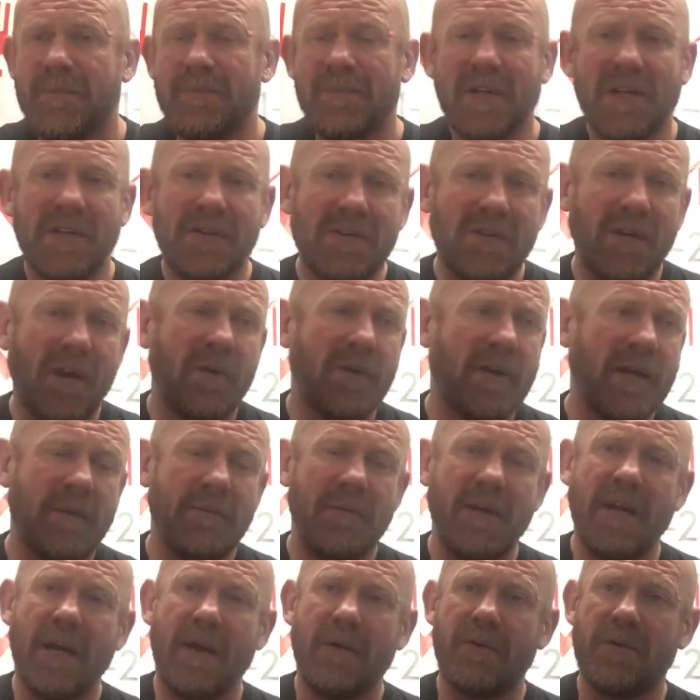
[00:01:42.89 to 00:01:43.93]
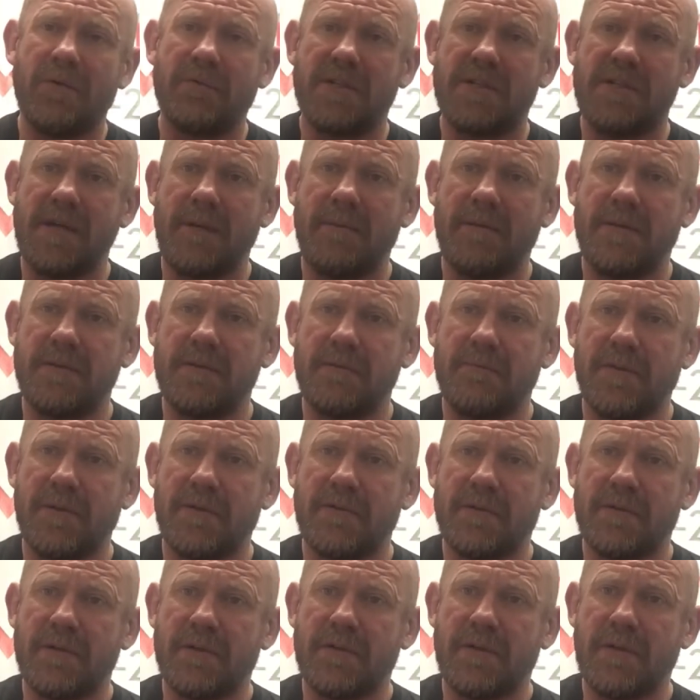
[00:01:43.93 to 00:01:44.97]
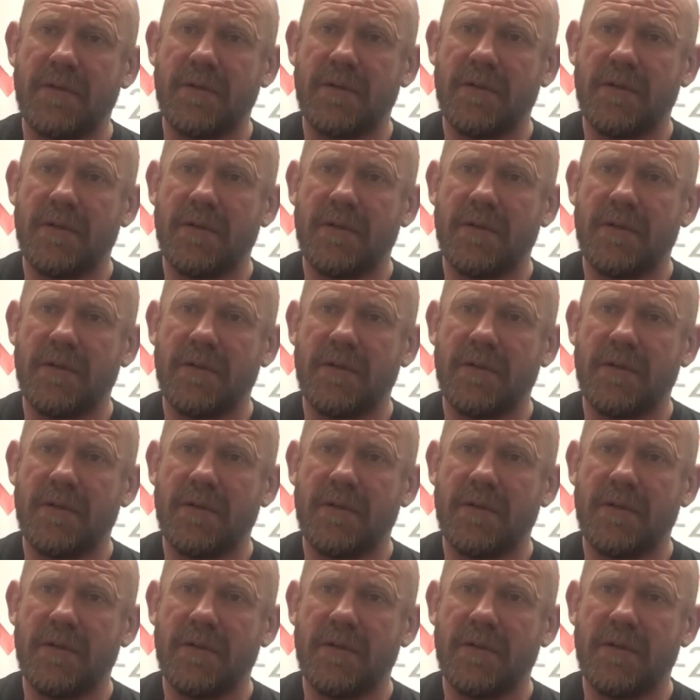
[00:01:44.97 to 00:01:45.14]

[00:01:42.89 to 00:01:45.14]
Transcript: And don't get me going on metabolism boosters.